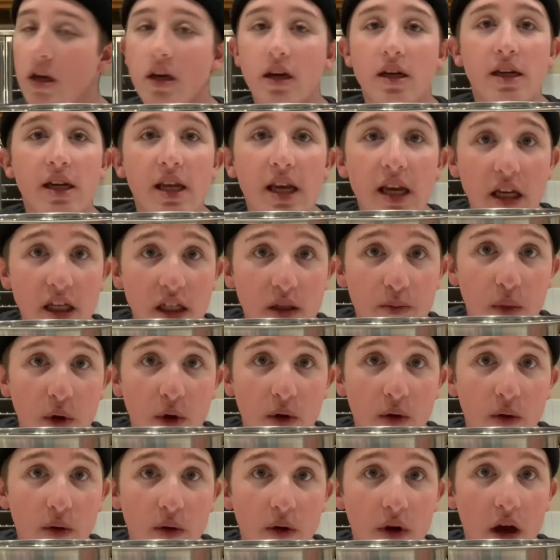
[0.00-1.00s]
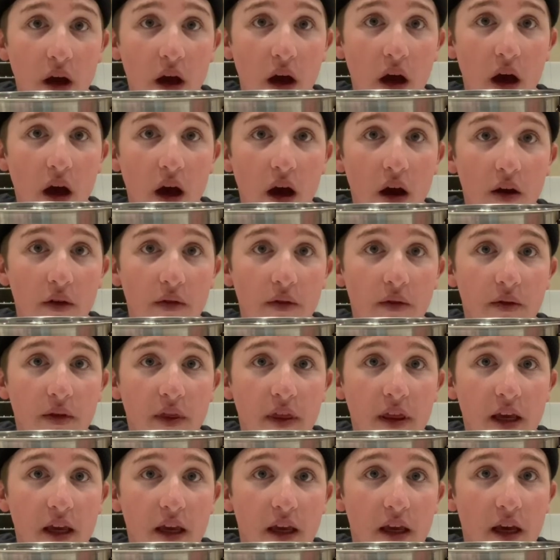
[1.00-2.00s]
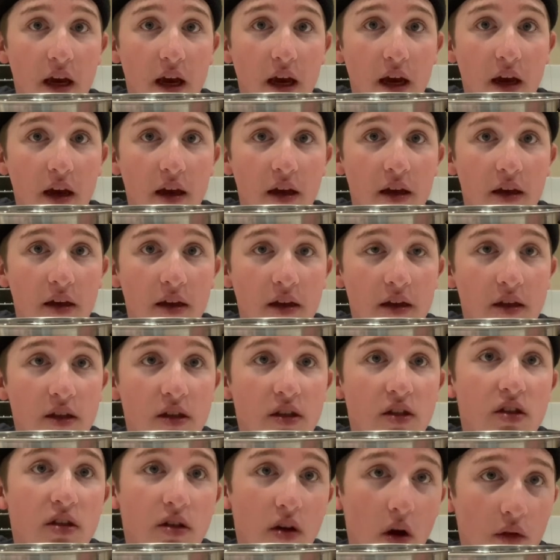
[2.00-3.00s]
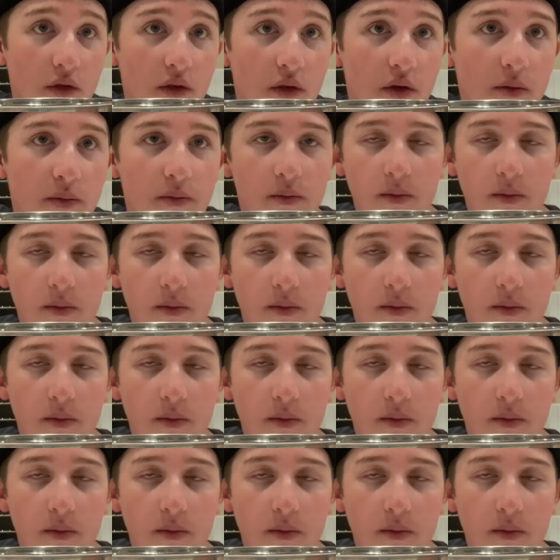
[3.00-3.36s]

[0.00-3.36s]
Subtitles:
teaspoon of the salt.